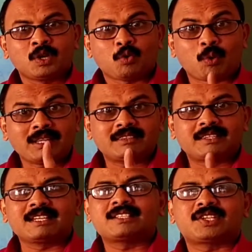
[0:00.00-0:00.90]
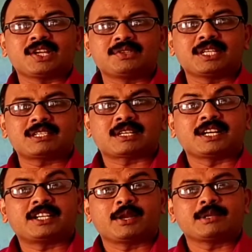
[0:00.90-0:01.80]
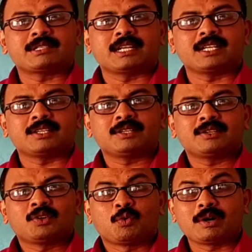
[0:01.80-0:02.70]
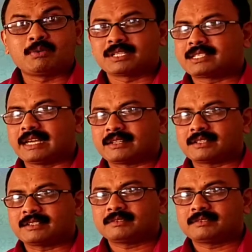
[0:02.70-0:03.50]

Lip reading: one thing changes continuously. What was that?